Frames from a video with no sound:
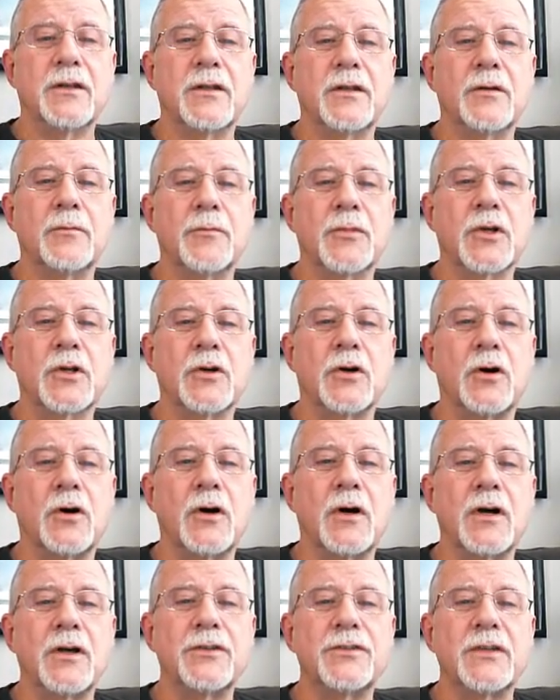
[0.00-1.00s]
but
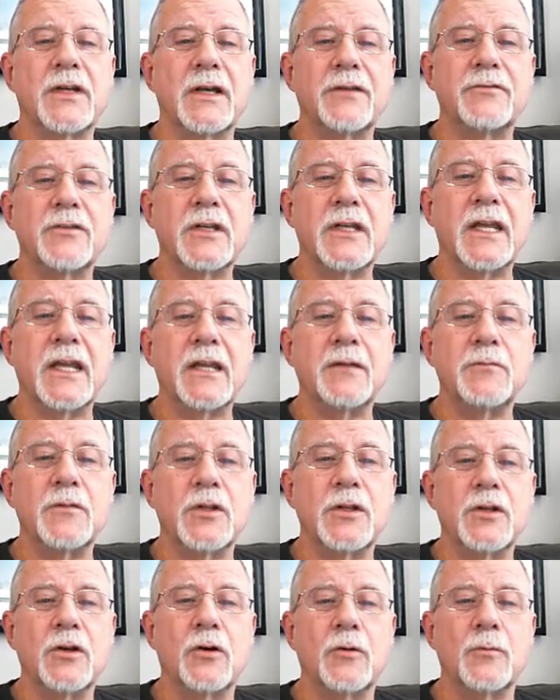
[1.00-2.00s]
because I've
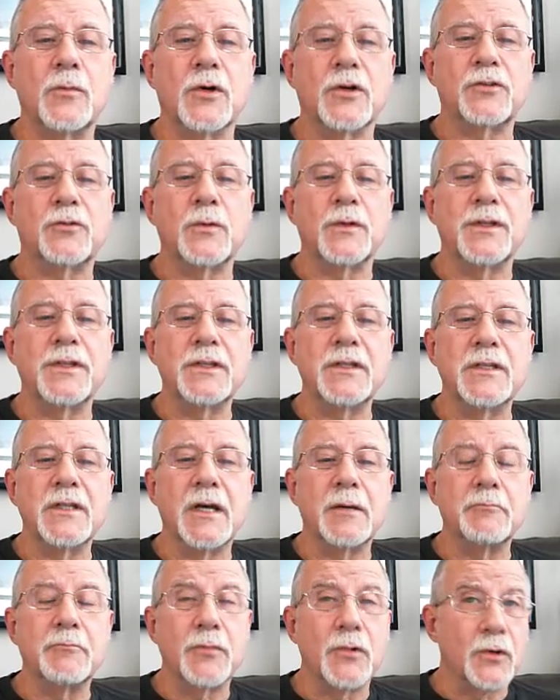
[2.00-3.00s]
named the notebooks
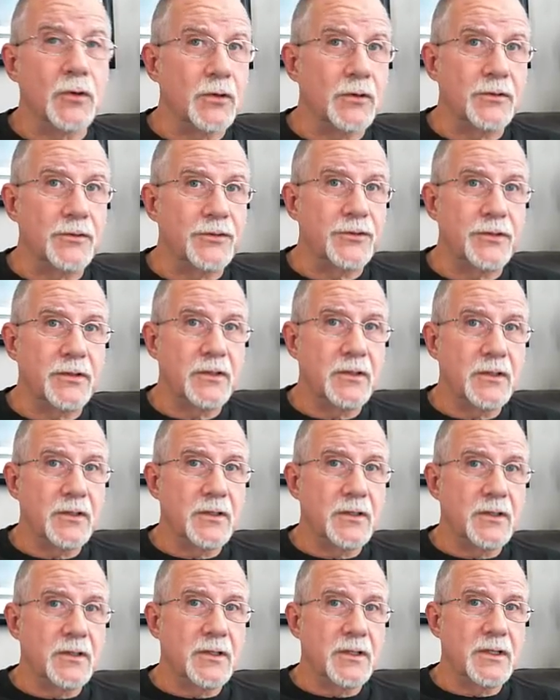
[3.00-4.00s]
with
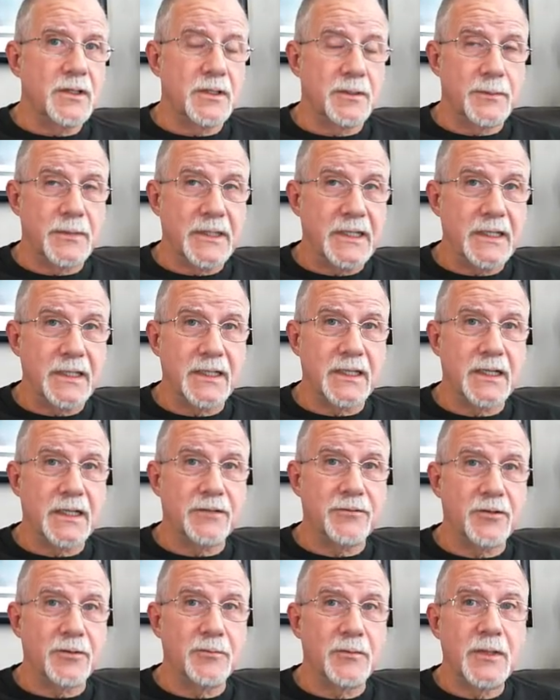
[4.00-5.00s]
numbers at the
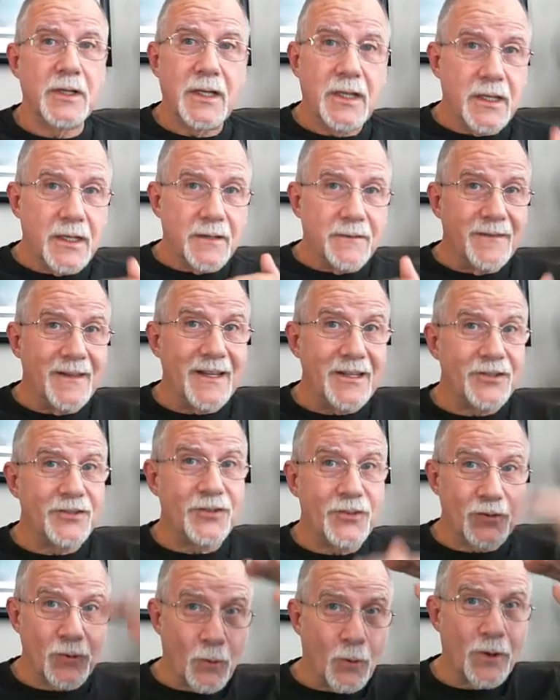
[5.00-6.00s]
beginning of them,
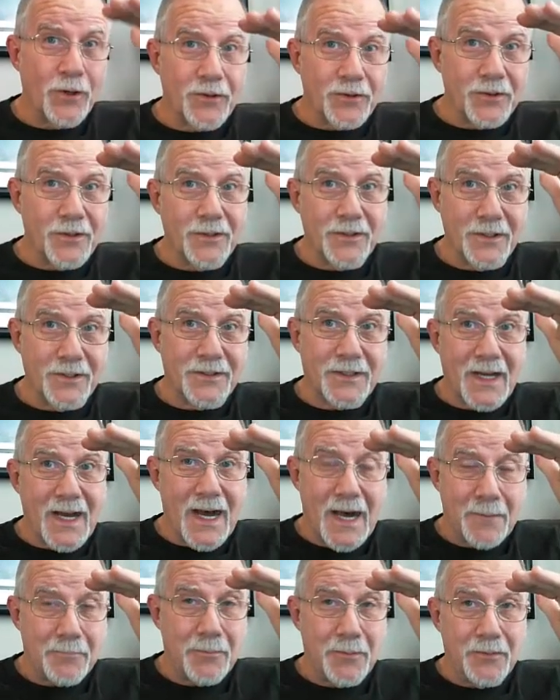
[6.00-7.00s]
they sort to
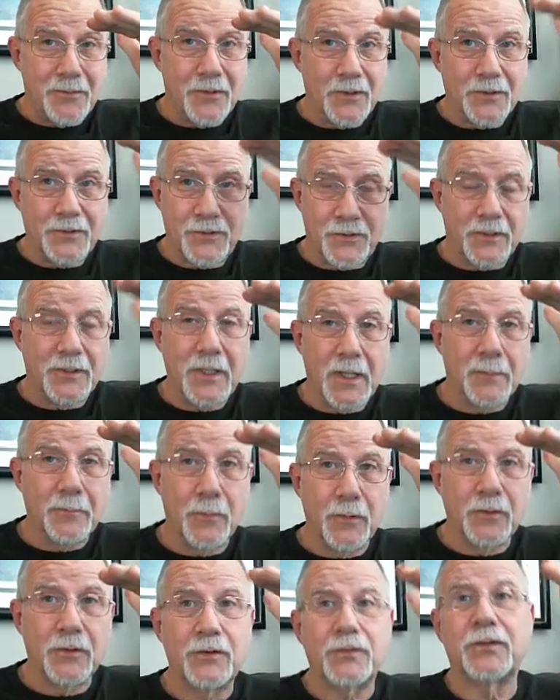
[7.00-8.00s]
the top.
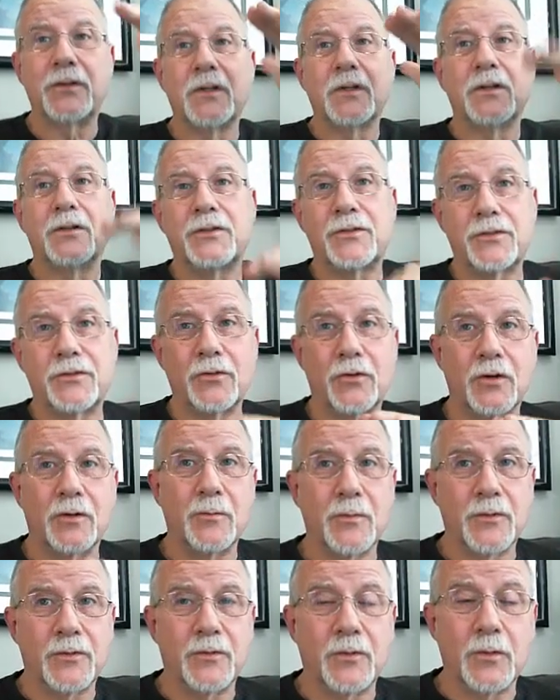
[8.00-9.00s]
Some numbers
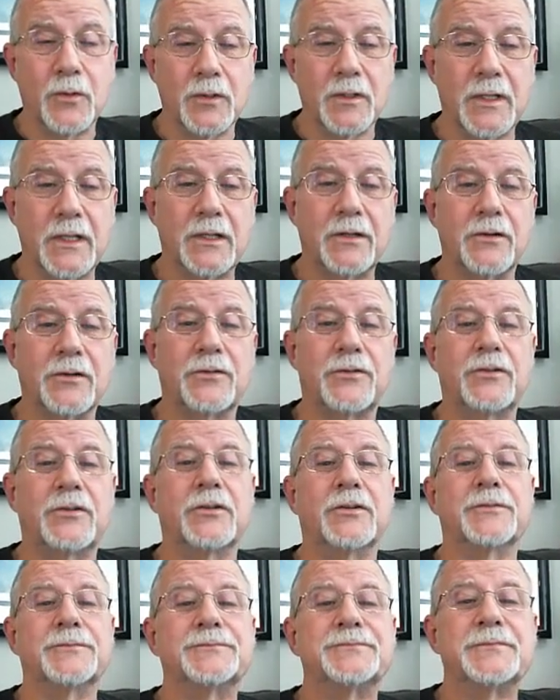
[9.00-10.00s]
sort before
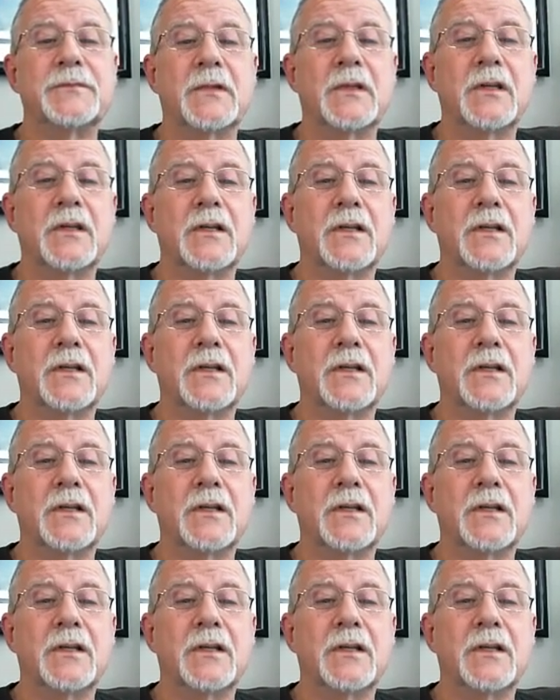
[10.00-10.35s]
letters do.